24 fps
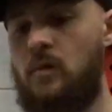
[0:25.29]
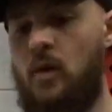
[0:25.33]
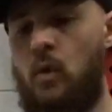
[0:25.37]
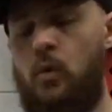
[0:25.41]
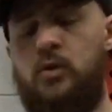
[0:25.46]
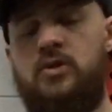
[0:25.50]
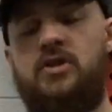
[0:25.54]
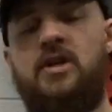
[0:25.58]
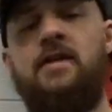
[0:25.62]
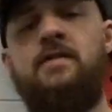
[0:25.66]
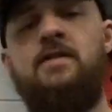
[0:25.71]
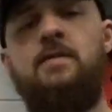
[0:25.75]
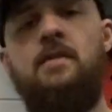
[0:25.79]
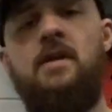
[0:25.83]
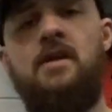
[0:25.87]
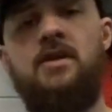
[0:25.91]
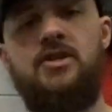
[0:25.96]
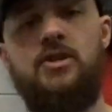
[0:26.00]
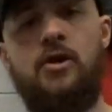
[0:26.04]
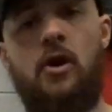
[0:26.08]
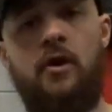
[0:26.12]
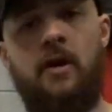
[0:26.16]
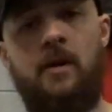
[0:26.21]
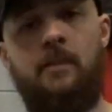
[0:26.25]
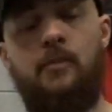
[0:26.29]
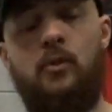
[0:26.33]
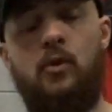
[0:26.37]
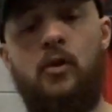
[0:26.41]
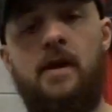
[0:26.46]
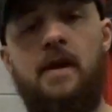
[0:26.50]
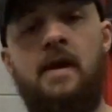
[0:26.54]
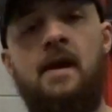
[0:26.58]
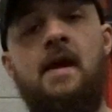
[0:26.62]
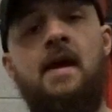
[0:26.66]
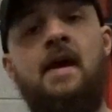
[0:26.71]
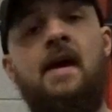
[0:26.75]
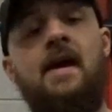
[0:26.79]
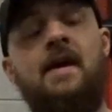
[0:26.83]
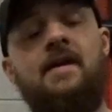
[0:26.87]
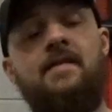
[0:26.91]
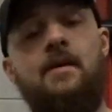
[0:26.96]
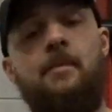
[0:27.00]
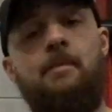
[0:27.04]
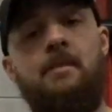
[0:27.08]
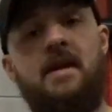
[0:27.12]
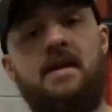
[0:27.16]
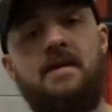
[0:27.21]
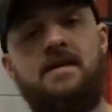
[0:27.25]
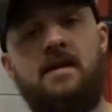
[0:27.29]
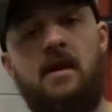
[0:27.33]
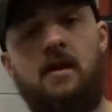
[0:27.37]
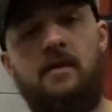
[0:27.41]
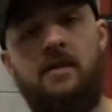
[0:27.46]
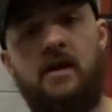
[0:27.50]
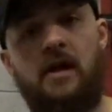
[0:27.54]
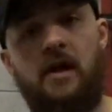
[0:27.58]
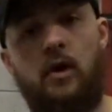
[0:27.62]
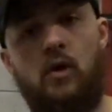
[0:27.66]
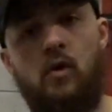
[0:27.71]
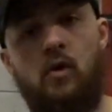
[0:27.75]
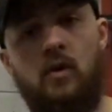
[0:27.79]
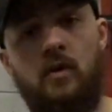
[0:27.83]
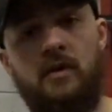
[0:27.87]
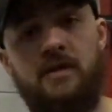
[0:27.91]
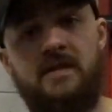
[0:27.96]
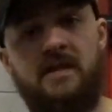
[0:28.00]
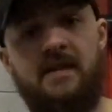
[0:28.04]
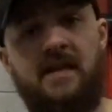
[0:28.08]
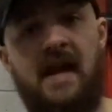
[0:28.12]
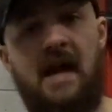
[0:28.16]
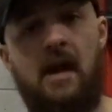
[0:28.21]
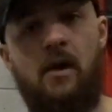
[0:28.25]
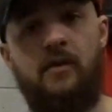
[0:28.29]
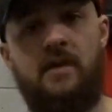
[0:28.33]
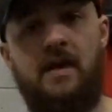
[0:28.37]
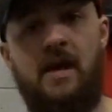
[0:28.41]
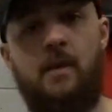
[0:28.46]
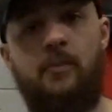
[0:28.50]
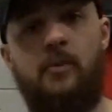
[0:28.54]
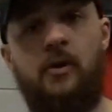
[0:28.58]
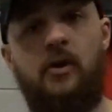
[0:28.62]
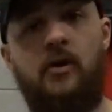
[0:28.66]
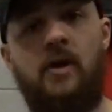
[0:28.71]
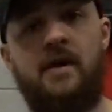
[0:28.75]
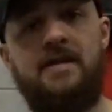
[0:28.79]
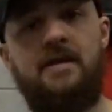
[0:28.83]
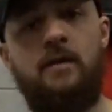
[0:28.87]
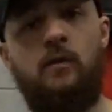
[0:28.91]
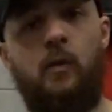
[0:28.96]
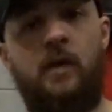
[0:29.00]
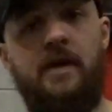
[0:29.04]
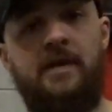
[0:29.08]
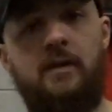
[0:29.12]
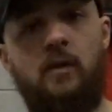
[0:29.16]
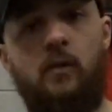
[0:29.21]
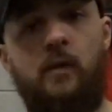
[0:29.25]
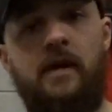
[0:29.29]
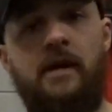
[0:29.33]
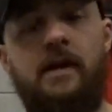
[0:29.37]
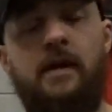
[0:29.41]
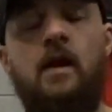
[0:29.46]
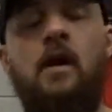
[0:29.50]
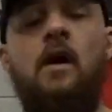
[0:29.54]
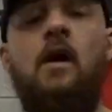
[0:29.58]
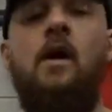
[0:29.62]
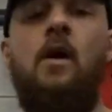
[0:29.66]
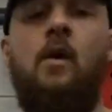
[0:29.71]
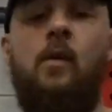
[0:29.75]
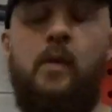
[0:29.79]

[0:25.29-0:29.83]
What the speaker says: which gives me a starting point, and then based on their goals and how they are progressing week to week,